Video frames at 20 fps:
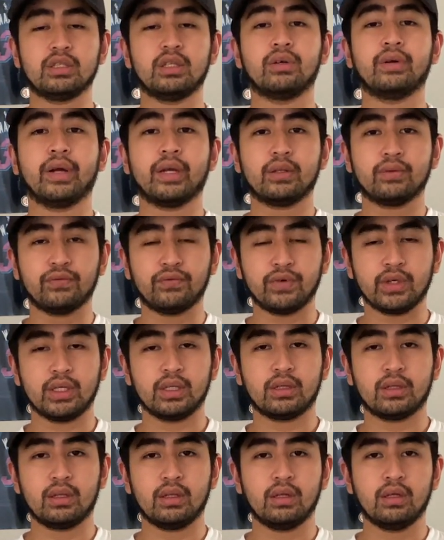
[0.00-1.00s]
the right
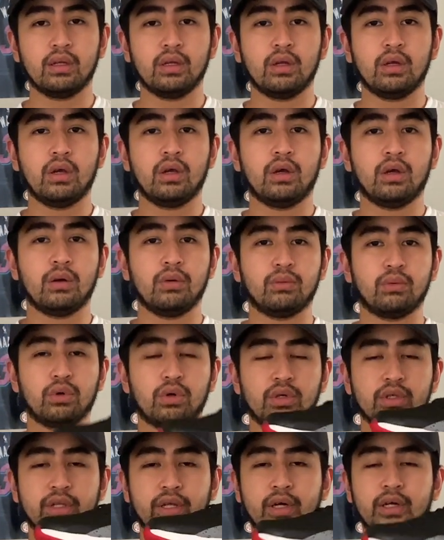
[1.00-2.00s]
fit
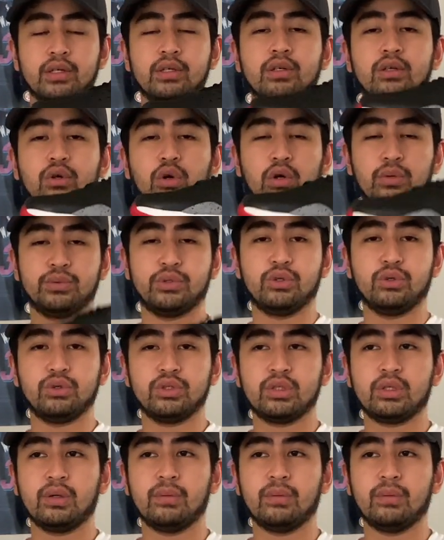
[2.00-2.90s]
for their golf shoes,